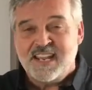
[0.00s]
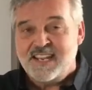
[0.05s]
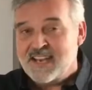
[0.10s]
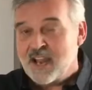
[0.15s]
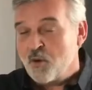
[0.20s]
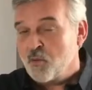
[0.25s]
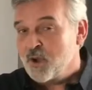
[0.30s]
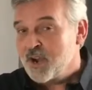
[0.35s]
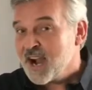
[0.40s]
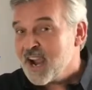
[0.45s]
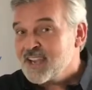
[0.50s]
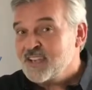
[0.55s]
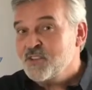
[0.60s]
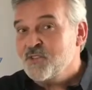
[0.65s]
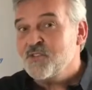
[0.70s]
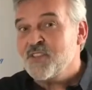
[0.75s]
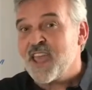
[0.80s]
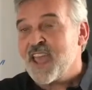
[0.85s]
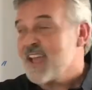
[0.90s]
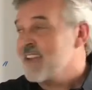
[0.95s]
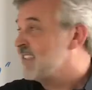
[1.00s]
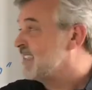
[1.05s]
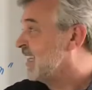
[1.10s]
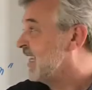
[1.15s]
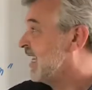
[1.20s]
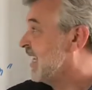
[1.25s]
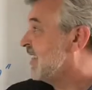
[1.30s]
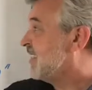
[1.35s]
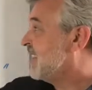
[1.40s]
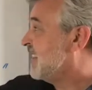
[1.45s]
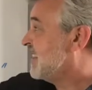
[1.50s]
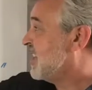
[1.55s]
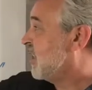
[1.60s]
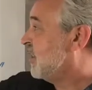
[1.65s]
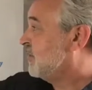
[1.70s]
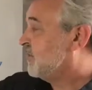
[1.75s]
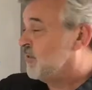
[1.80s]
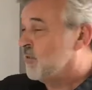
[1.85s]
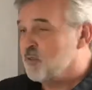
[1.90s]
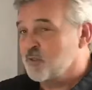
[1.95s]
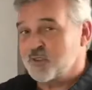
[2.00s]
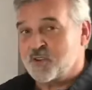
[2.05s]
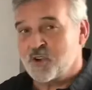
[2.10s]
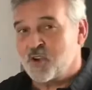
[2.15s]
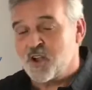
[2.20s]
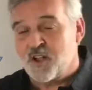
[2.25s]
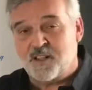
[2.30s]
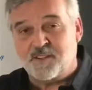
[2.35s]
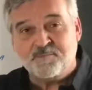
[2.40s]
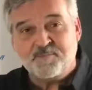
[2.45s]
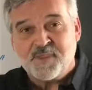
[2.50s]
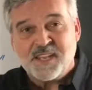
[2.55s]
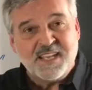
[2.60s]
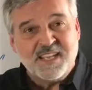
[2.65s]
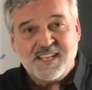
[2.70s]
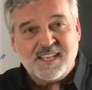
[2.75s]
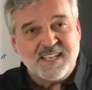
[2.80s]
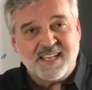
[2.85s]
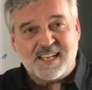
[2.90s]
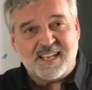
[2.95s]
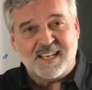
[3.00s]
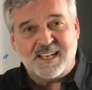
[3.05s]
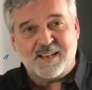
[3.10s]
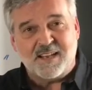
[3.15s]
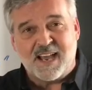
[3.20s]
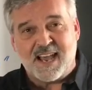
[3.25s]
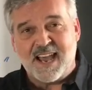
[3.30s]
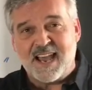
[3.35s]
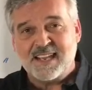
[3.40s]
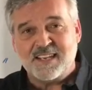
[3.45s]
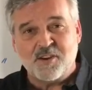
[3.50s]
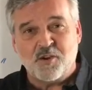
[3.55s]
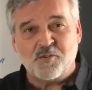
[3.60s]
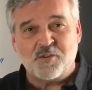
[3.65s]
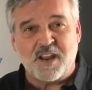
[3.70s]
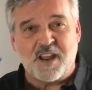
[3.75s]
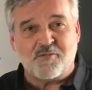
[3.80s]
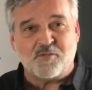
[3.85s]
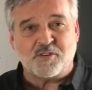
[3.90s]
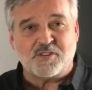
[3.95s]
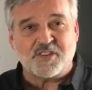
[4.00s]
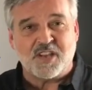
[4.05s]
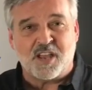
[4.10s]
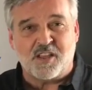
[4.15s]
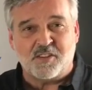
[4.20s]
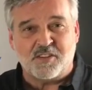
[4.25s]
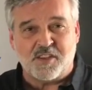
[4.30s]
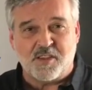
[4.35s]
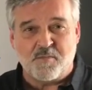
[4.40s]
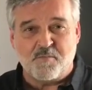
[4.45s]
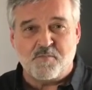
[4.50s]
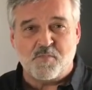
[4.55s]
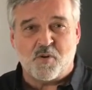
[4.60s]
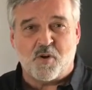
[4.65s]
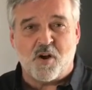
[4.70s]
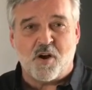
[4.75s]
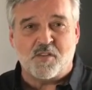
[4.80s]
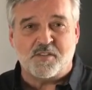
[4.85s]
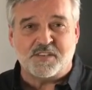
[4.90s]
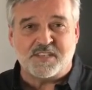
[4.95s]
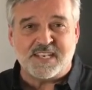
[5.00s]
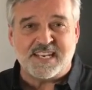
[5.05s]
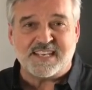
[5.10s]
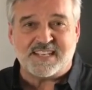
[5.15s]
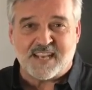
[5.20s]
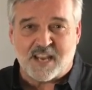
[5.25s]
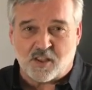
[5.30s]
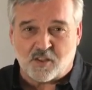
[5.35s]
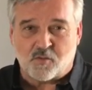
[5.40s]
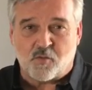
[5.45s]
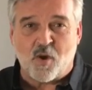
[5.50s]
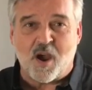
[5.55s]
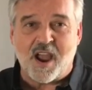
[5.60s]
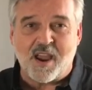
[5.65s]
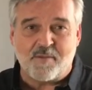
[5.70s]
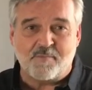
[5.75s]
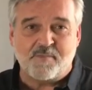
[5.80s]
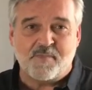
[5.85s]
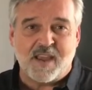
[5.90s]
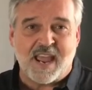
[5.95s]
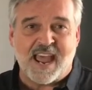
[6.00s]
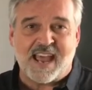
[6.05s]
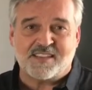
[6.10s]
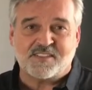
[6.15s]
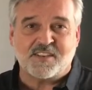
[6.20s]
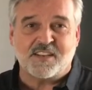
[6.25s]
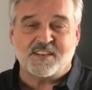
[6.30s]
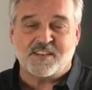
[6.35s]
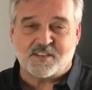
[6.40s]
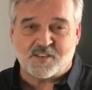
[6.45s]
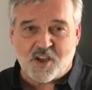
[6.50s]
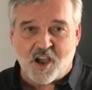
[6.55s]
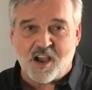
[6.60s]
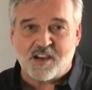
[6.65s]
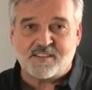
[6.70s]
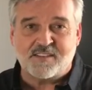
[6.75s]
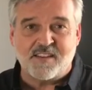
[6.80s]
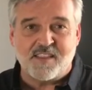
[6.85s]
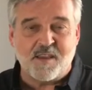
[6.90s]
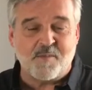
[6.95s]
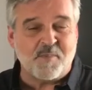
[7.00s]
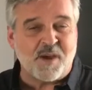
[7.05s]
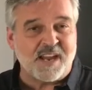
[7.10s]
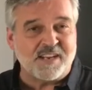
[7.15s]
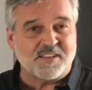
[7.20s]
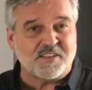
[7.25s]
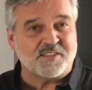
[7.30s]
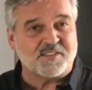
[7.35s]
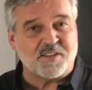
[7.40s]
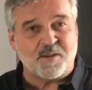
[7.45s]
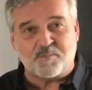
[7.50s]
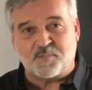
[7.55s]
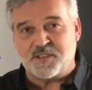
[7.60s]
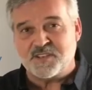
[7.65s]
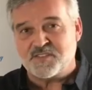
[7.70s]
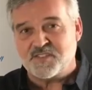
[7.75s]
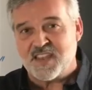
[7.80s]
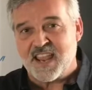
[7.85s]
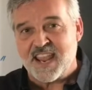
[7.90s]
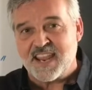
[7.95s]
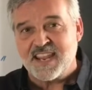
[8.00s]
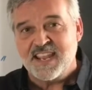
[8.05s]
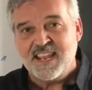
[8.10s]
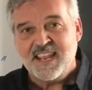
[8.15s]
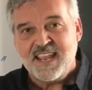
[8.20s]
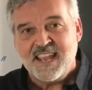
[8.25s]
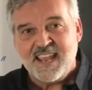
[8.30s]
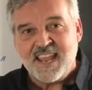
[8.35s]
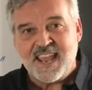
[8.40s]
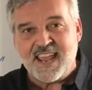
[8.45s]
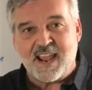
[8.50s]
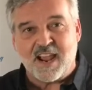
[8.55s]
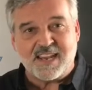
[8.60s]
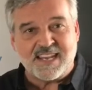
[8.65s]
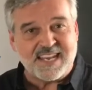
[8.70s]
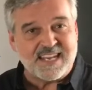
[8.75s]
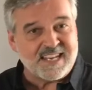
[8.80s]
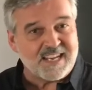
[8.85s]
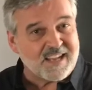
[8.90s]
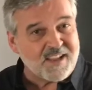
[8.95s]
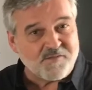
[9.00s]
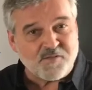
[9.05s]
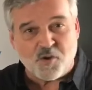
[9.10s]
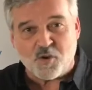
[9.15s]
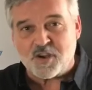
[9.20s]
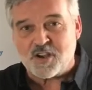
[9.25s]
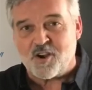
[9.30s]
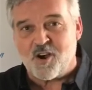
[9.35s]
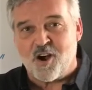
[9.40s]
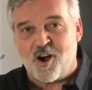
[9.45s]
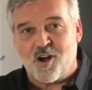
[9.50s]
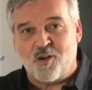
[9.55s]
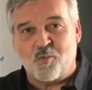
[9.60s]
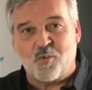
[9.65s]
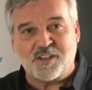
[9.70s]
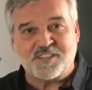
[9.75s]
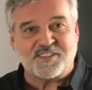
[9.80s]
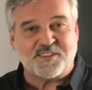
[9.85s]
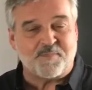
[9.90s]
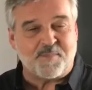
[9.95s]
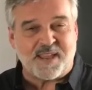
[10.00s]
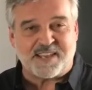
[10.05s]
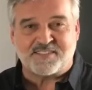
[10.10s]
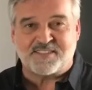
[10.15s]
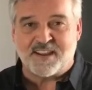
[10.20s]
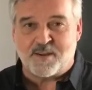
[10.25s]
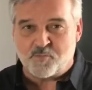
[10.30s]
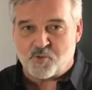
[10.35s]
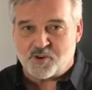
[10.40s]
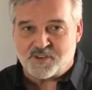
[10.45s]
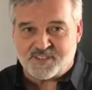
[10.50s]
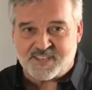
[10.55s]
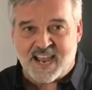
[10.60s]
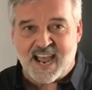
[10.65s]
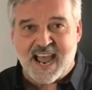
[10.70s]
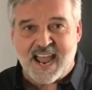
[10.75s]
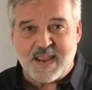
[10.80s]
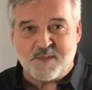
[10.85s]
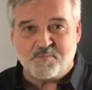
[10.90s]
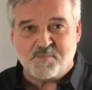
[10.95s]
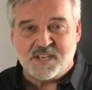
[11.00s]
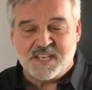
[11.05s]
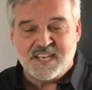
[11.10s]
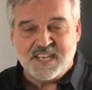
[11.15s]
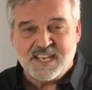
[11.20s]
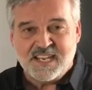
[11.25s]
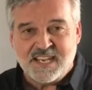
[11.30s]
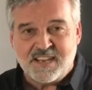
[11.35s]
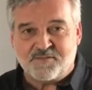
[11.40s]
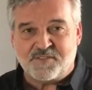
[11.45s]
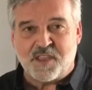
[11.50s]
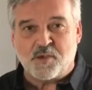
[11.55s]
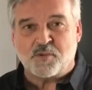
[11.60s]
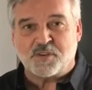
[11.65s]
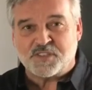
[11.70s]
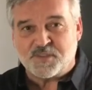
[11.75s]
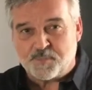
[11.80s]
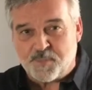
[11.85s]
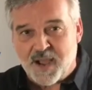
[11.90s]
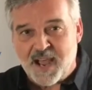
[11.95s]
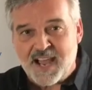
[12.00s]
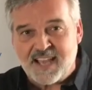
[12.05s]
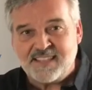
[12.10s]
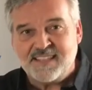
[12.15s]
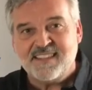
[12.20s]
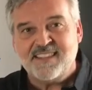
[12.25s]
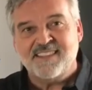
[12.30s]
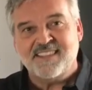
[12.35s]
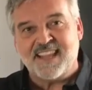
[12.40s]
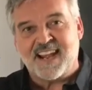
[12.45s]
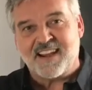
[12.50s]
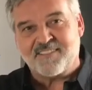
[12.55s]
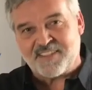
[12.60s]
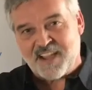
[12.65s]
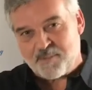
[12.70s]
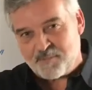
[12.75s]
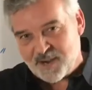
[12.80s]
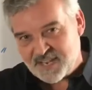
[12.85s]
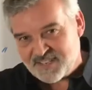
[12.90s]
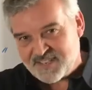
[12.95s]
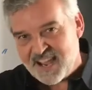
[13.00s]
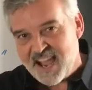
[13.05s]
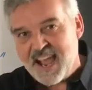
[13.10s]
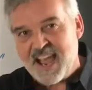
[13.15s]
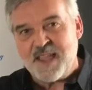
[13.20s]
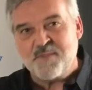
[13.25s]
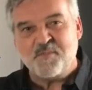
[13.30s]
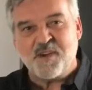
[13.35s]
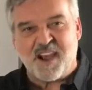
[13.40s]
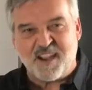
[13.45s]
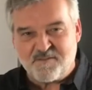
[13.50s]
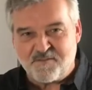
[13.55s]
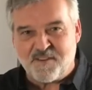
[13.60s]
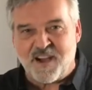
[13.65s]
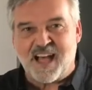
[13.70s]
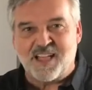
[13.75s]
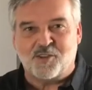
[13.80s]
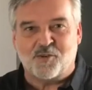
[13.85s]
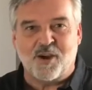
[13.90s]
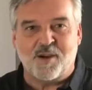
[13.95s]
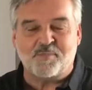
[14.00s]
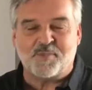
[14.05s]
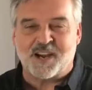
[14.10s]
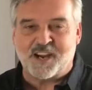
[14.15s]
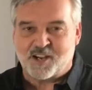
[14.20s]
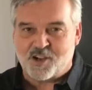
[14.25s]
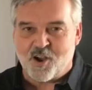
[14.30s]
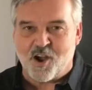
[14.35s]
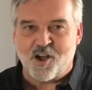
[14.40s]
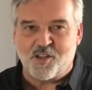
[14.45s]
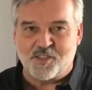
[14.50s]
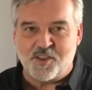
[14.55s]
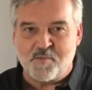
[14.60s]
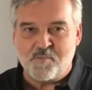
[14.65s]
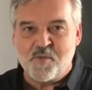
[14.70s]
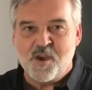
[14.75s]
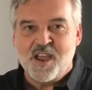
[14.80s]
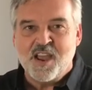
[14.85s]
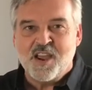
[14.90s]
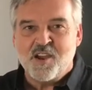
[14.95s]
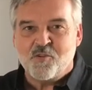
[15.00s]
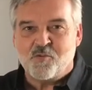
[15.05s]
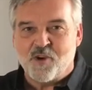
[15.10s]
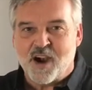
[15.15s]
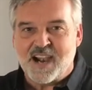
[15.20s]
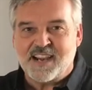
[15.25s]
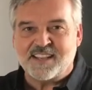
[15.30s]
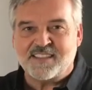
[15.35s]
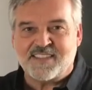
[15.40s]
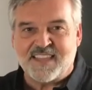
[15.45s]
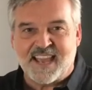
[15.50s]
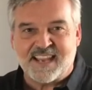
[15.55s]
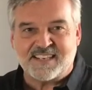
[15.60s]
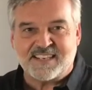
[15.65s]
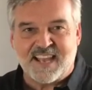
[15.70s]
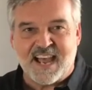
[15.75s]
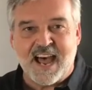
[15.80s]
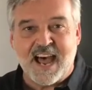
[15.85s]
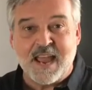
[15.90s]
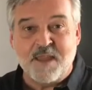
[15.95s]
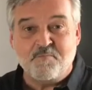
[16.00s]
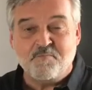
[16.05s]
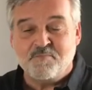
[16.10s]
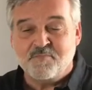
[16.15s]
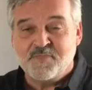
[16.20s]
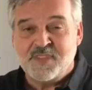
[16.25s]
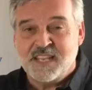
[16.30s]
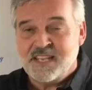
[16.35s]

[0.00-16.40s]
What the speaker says: Now, when I do that to get the telephone call, I don't ever tell them all the detail of why I'm asking to talk to them. I just simply say, hey, I need to give you a call. What's the best number and time? If they respond, then I've got my time. I follow up and I call them right at that time.